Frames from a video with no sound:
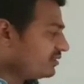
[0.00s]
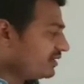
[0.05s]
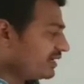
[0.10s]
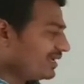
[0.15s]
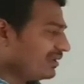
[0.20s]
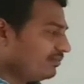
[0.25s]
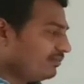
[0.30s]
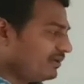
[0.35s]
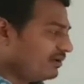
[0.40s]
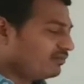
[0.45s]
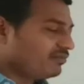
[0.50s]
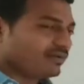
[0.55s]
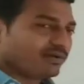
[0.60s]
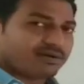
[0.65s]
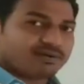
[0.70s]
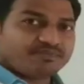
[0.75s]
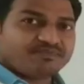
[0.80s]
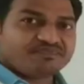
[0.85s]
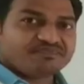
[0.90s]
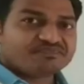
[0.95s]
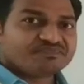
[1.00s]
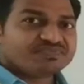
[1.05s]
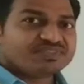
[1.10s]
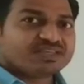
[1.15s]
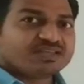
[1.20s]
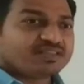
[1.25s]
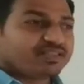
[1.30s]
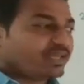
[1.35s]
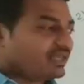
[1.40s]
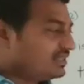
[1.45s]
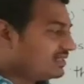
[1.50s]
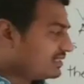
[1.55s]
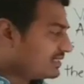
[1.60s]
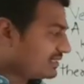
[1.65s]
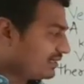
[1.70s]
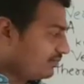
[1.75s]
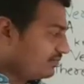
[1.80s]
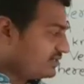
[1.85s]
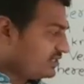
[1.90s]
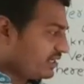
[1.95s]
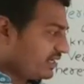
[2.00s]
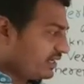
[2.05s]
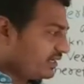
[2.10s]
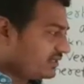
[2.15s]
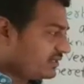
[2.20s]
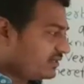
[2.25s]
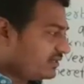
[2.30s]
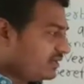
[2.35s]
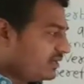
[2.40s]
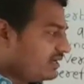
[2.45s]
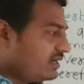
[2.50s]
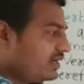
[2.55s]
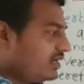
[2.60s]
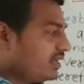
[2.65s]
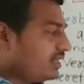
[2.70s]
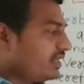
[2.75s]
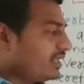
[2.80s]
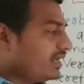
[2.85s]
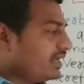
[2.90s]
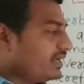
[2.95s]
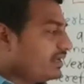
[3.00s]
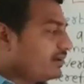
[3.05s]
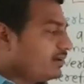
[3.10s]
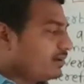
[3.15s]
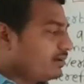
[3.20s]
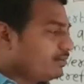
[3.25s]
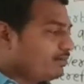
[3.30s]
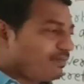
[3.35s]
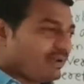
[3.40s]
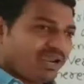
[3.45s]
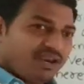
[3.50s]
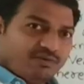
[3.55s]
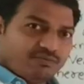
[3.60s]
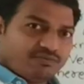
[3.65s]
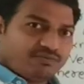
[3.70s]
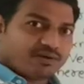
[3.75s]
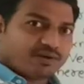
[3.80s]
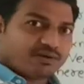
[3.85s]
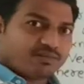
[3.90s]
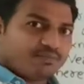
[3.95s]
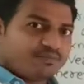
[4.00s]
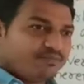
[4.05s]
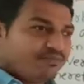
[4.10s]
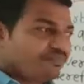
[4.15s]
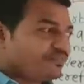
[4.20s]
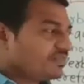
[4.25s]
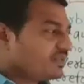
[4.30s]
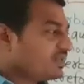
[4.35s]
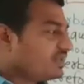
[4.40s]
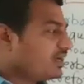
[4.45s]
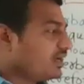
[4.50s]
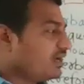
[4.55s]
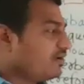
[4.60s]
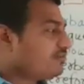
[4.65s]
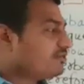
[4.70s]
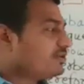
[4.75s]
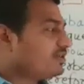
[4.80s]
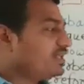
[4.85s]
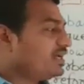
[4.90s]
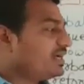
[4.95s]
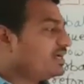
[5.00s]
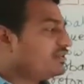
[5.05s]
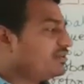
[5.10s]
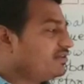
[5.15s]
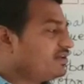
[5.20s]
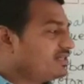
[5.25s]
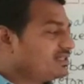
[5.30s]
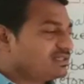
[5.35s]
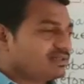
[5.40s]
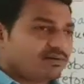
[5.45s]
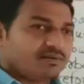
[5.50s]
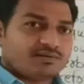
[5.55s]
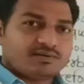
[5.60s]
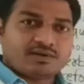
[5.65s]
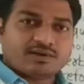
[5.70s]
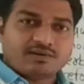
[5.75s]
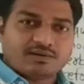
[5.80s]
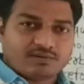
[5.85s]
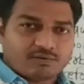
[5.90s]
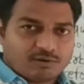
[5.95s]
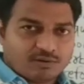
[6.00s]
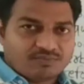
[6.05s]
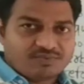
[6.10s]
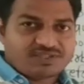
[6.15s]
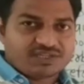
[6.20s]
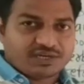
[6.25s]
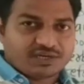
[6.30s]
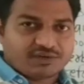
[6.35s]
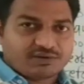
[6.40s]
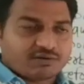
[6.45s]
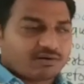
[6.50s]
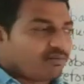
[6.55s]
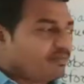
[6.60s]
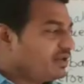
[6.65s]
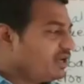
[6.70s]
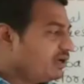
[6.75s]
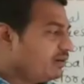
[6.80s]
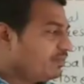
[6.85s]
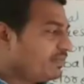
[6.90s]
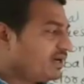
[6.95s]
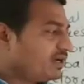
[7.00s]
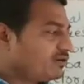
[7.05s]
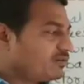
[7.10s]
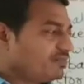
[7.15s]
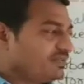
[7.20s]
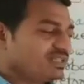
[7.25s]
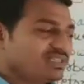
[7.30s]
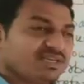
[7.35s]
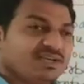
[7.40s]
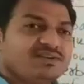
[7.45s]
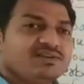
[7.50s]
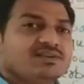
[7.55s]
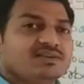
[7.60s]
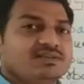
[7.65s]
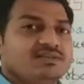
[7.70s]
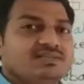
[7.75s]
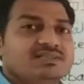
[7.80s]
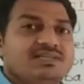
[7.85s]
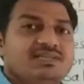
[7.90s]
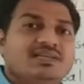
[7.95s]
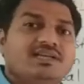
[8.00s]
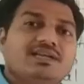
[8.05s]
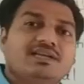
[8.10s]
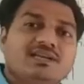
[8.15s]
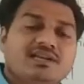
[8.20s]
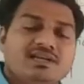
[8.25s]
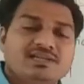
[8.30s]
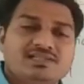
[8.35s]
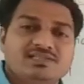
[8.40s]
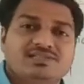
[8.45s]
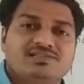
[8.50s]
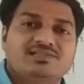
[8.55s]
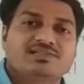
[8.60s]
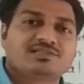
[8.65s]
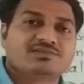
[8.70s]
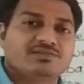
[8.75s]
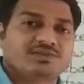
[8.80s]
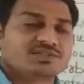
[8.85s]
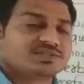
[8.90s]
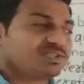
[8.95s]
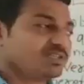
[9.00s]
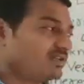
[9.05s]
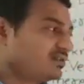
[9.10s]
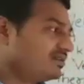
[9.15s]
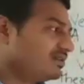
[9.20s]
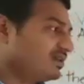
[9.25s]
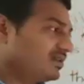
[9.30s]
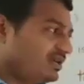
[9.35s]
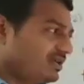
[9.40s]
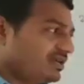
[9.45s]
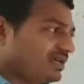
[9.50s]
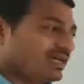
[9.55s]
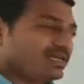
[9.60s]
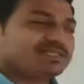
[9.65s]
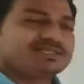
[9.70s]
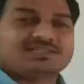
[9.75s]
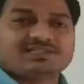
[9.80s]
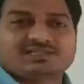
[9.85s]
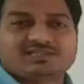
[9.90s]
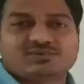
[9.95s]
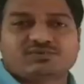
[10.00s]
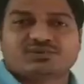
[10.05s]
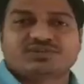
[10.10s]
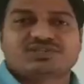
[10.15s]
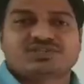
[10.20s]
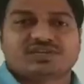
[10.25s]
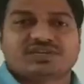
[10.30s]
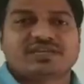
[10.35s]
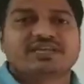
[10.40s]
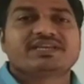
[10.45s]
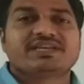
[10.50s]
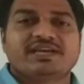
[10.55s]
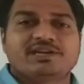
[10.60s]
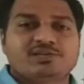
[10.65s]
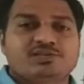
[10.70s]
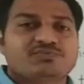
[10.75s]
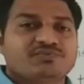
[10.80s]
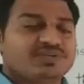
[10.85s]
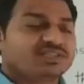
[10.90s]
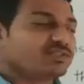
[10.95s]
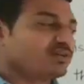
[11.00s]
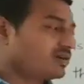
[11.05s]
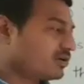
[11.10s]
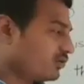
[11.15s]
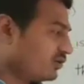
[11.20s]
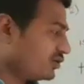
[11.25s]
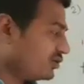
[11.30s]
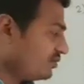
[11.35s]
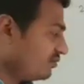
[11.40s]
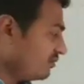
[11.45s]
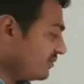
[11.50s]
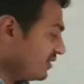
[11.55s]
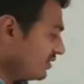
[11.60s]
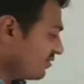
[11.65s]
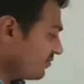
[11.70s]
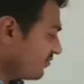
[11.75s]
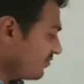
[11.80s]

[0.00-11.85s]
helping verb, then subject, then main verb. After that there is object or remaining part of the sentence, and at last this question, as it is question, it ends with a question mark.